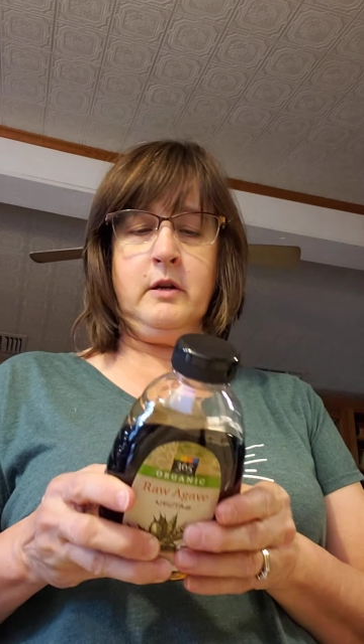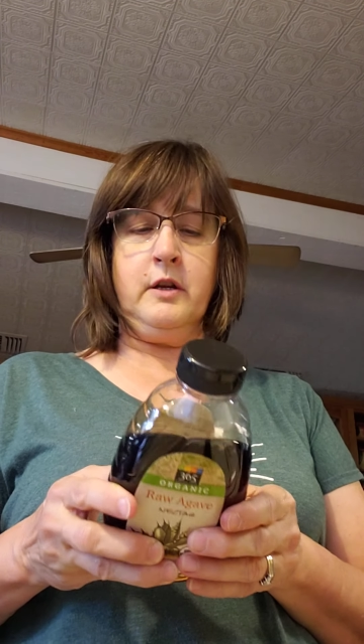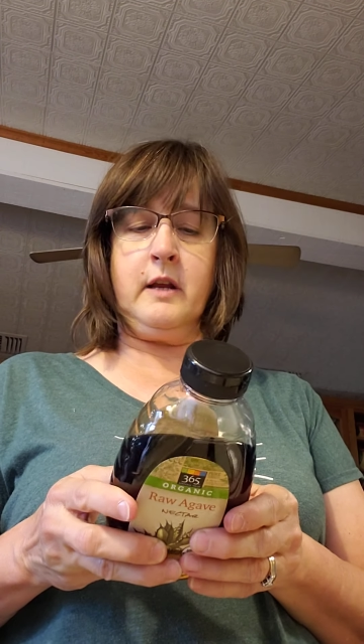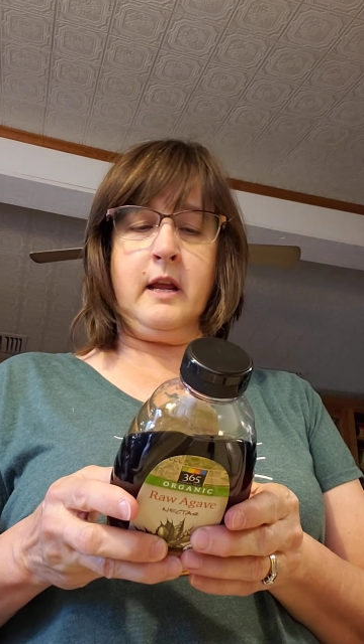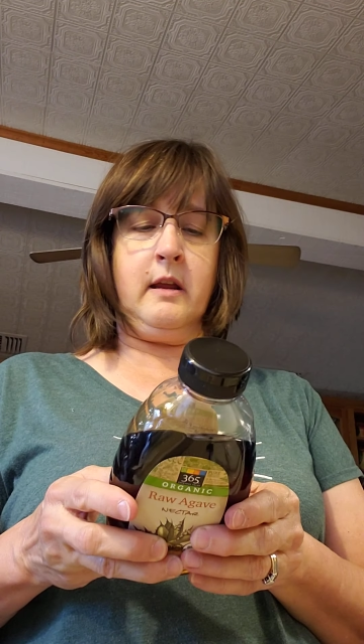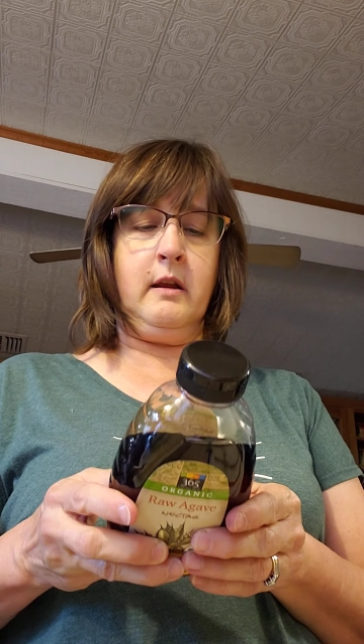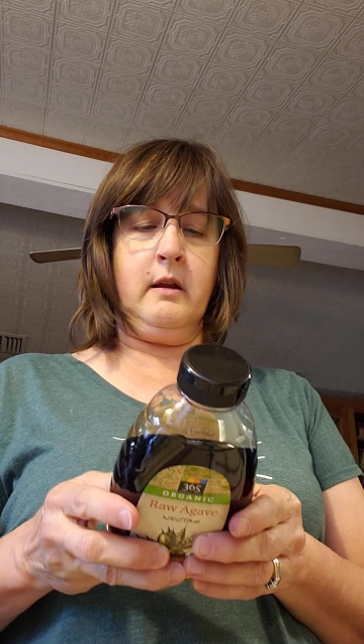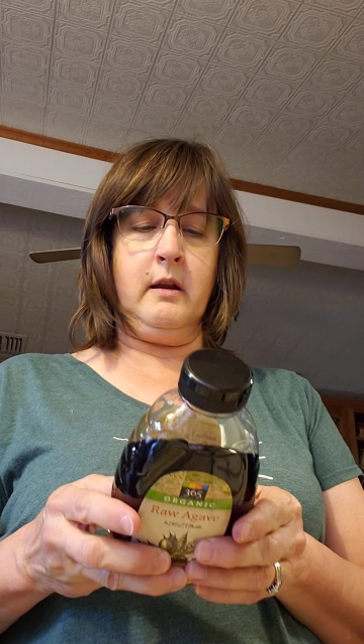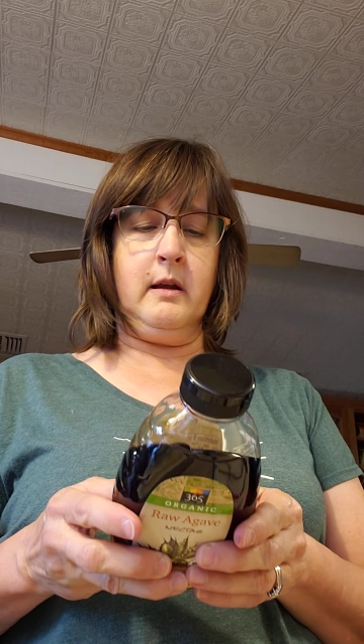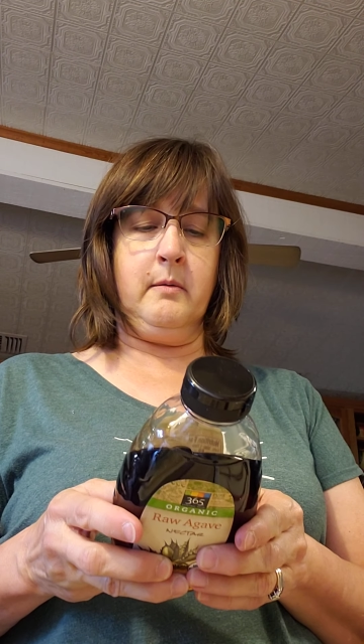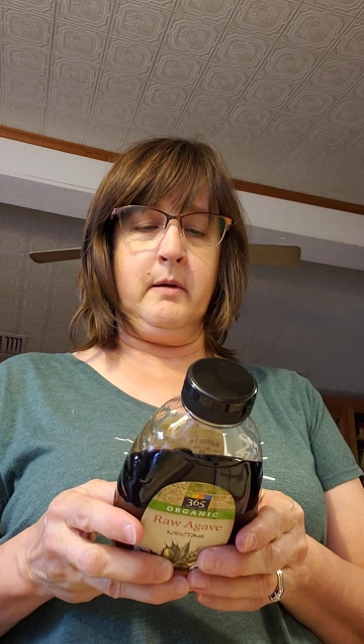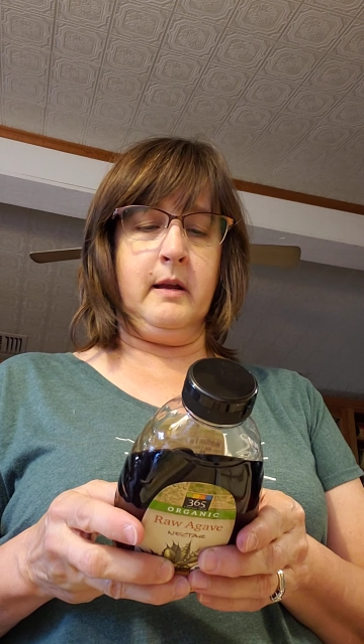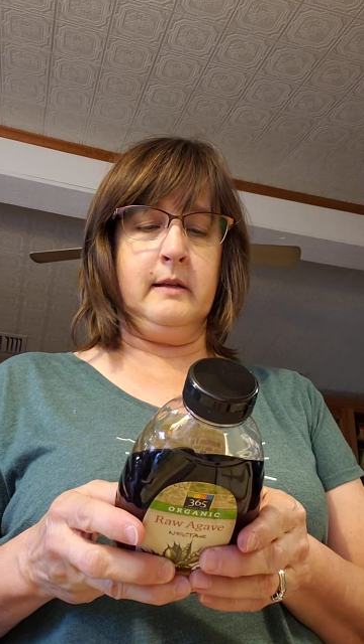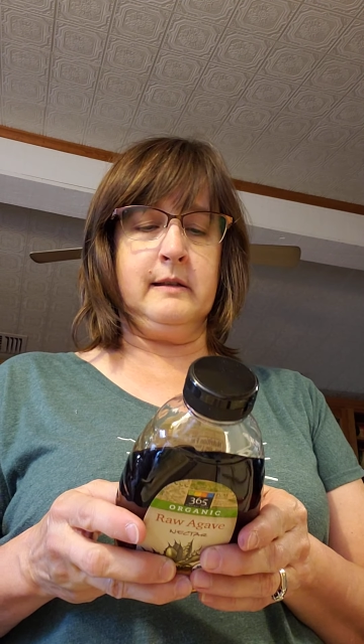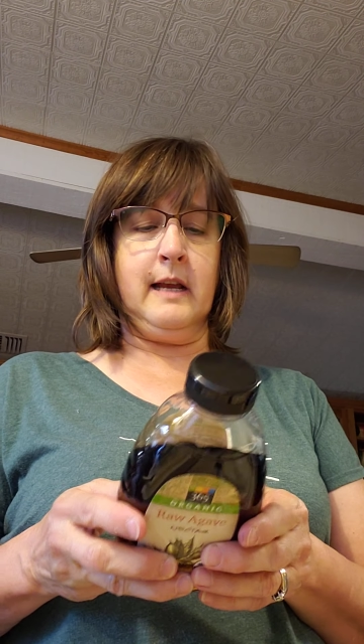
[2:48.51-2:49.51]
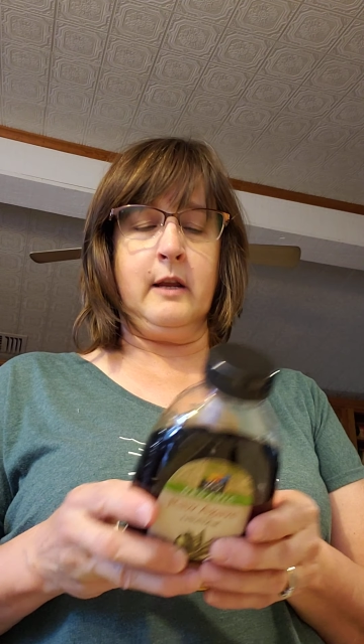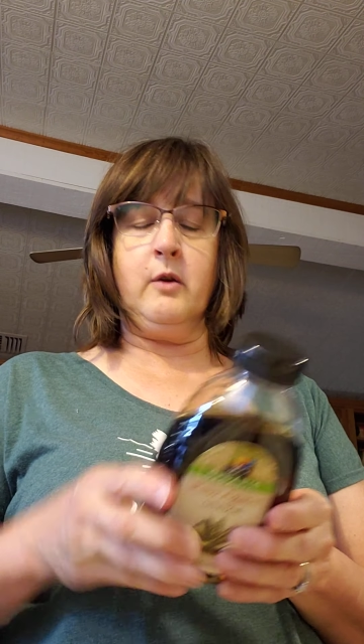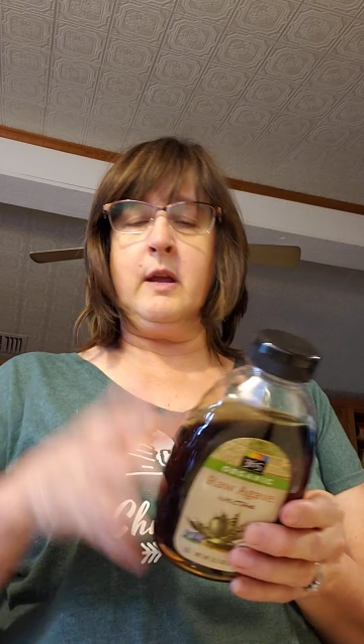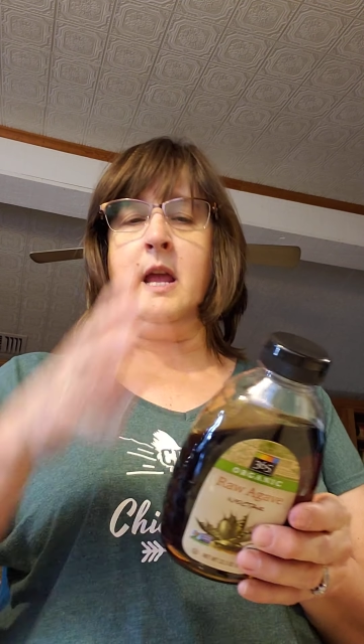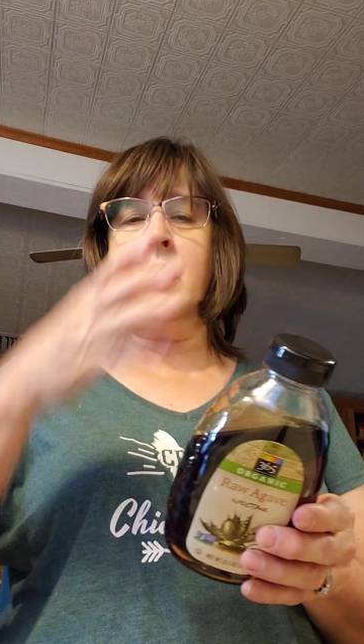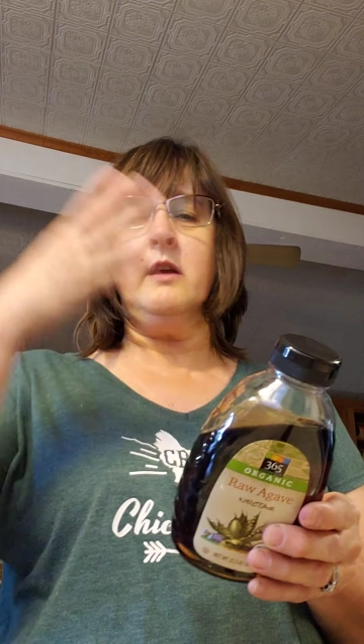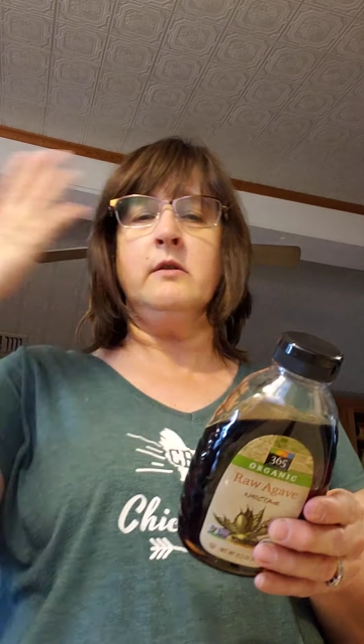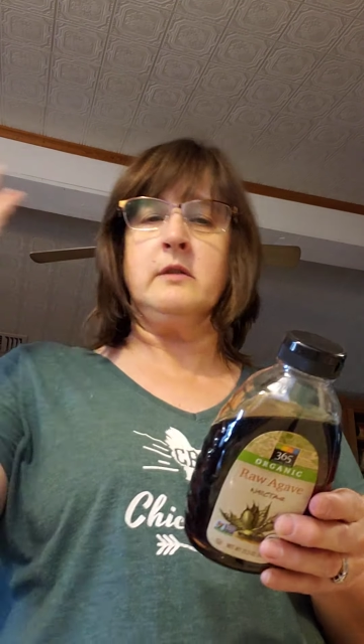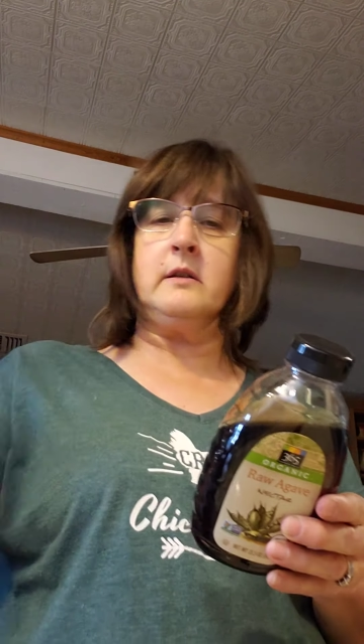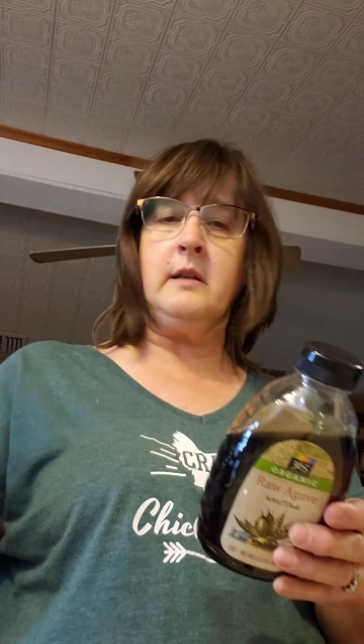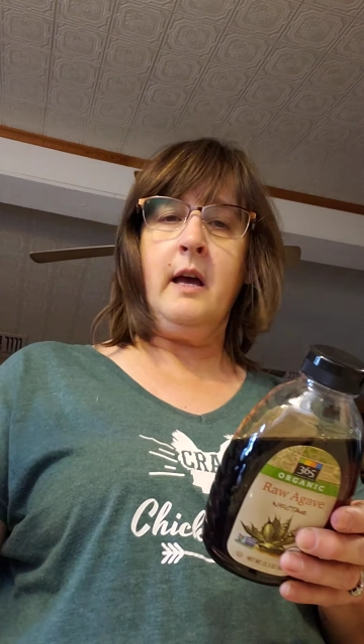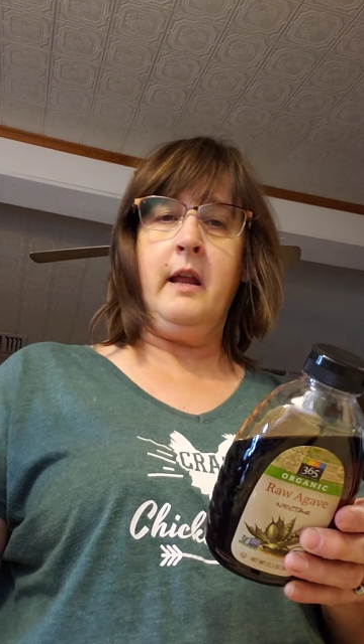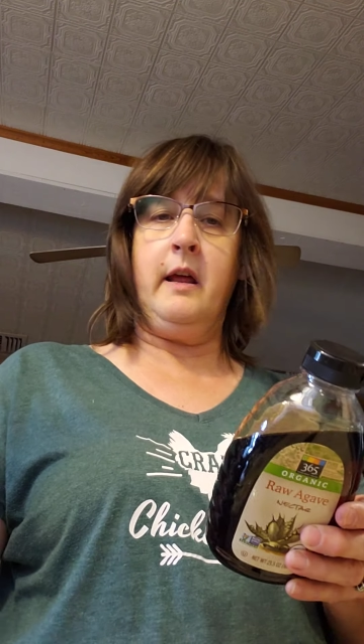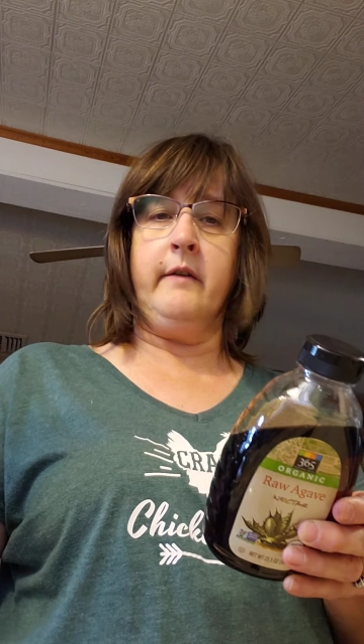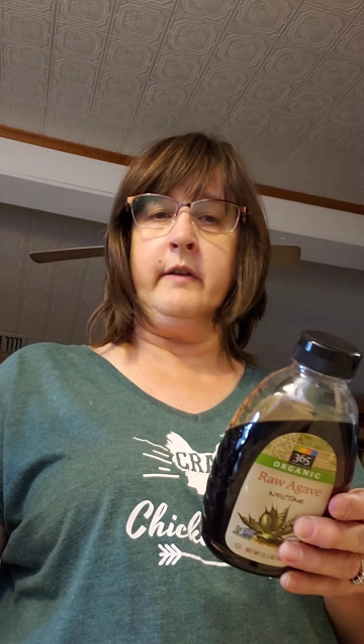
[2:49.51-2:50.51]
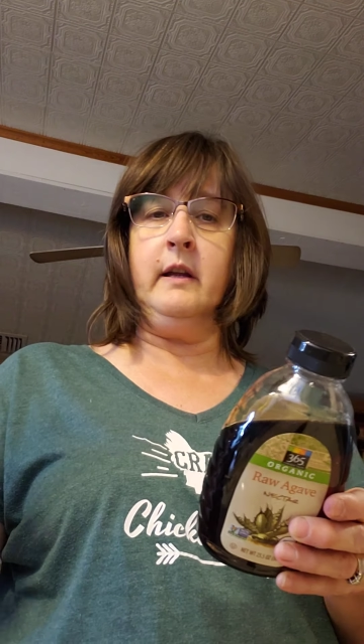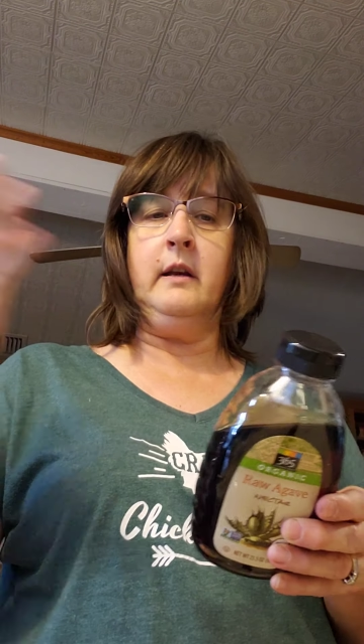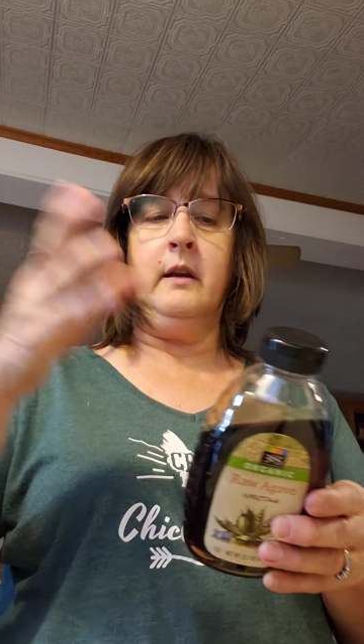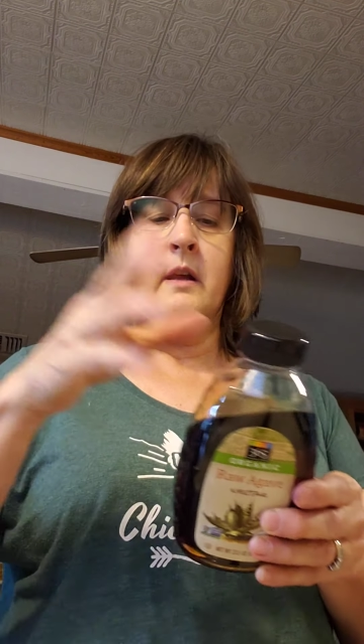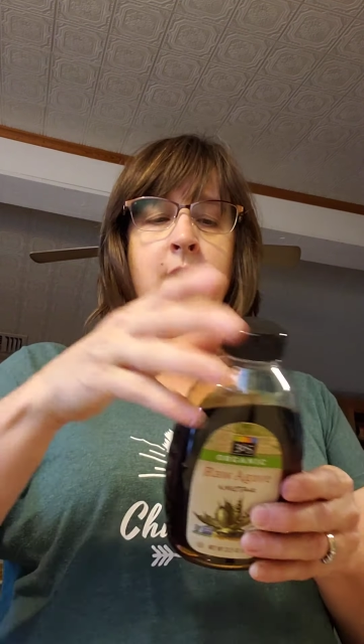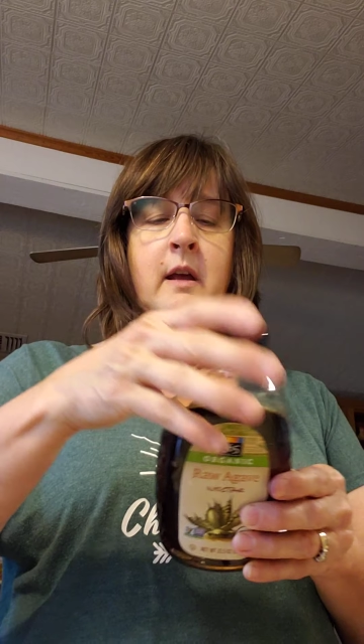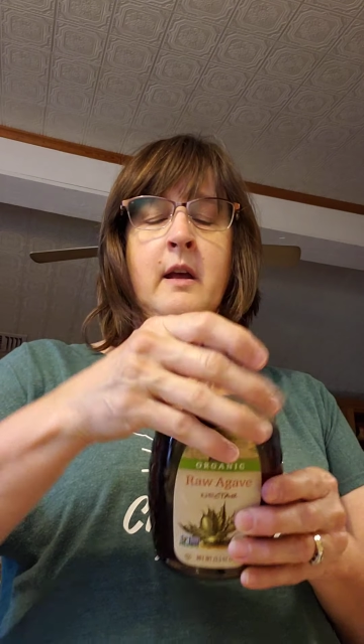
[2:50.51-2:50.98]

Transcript: You, uh, it's like you can't use a ton of it